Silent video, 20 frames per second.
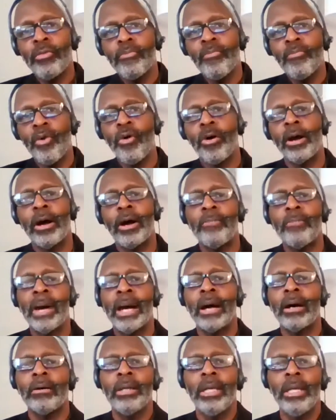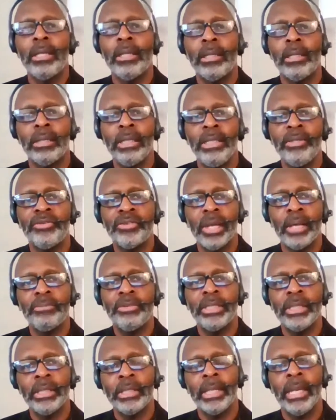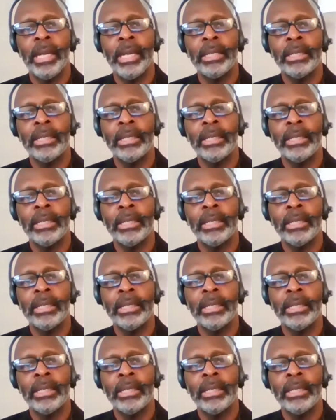more about the subject